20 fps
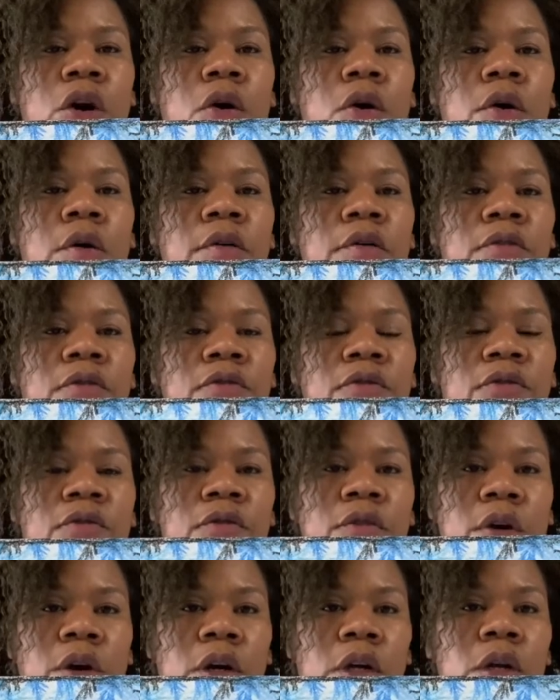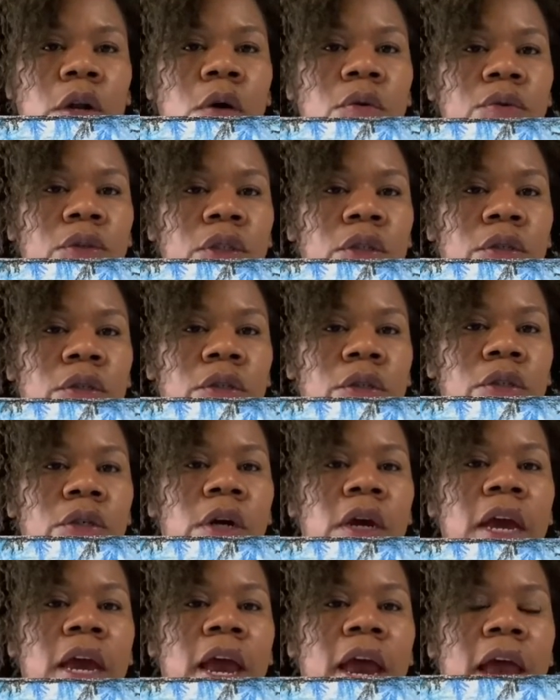are closer,
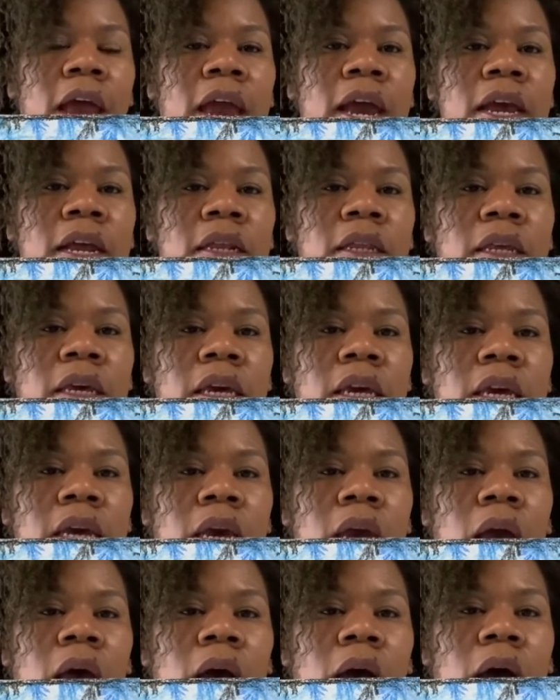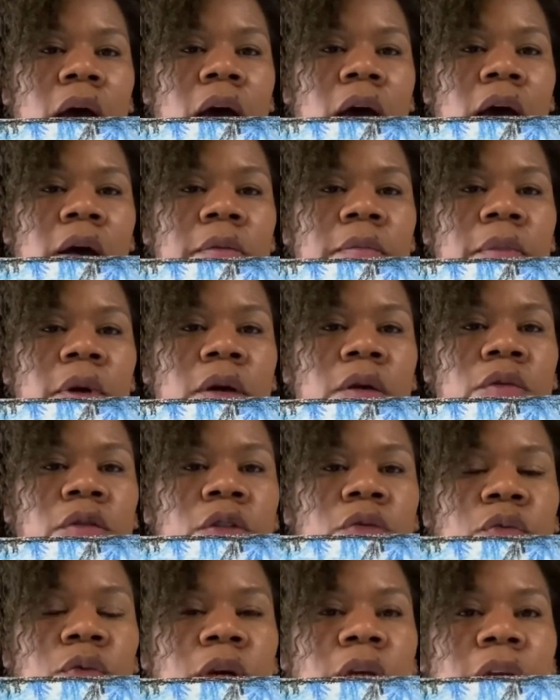and the
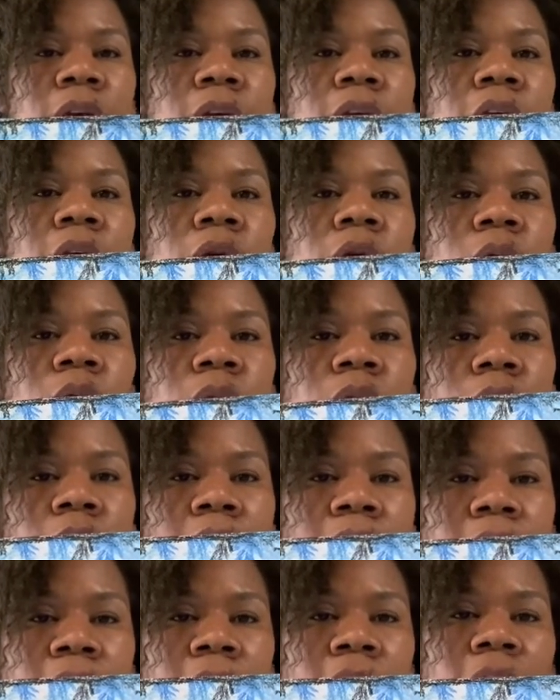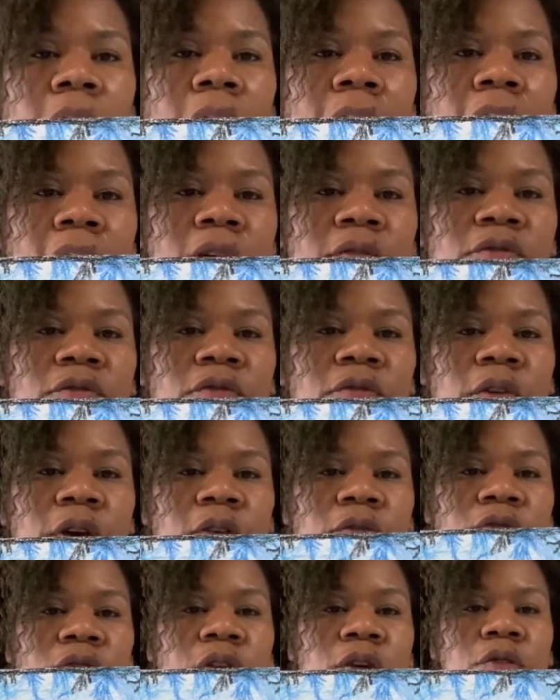really, like, I have a
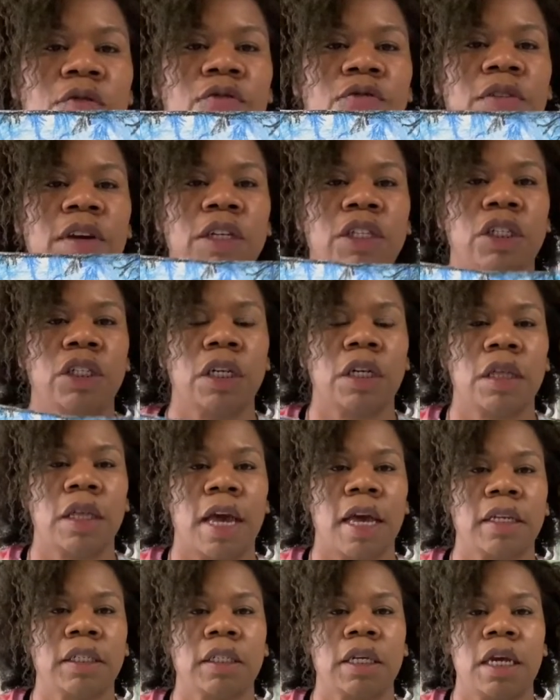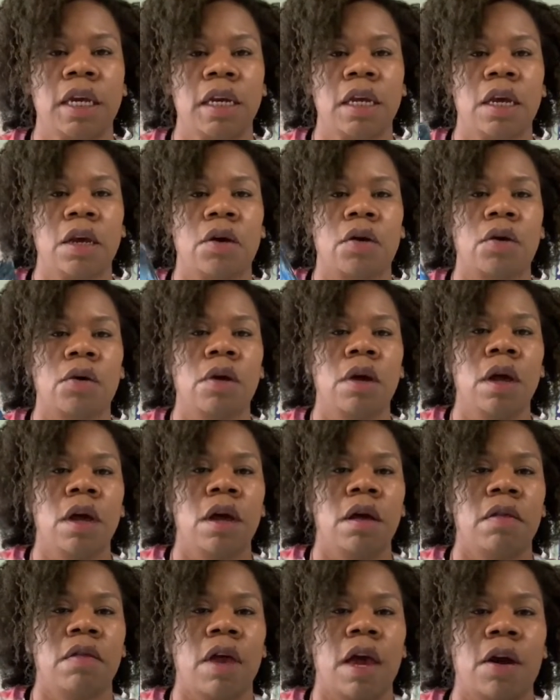few fish that's in here
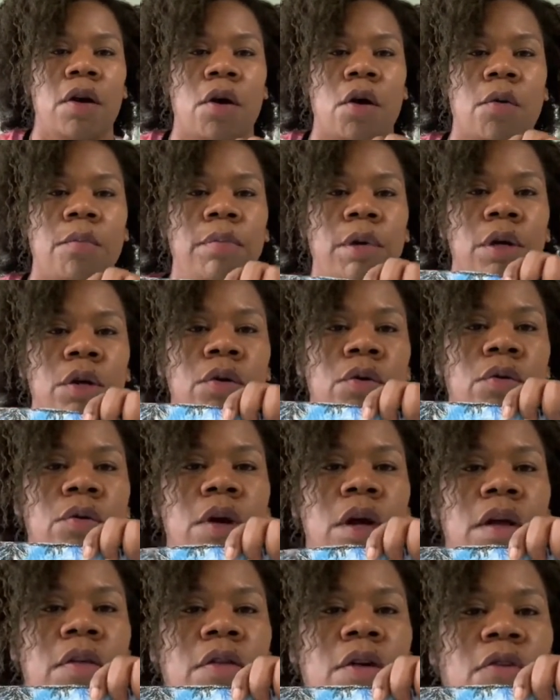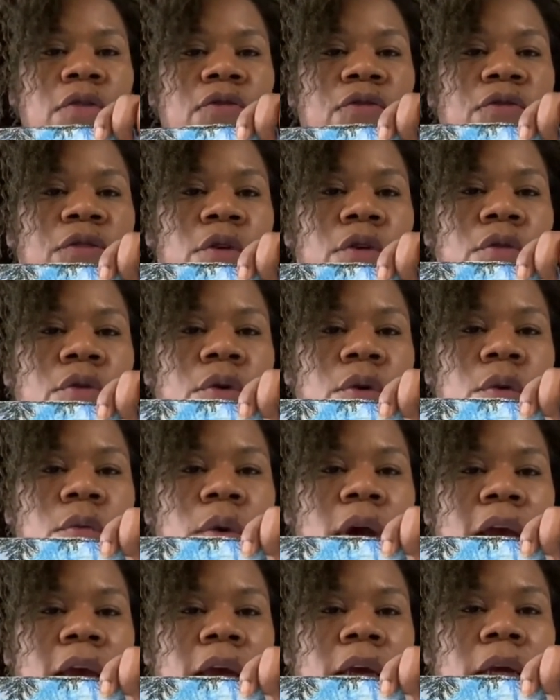that are blue, they're further
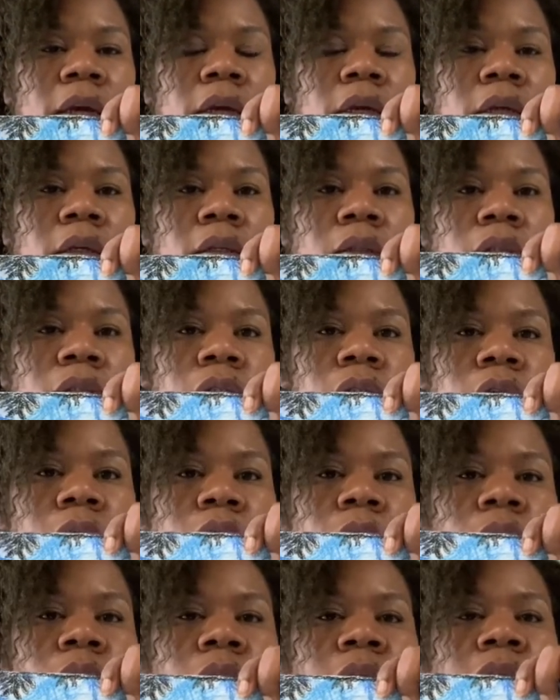away. So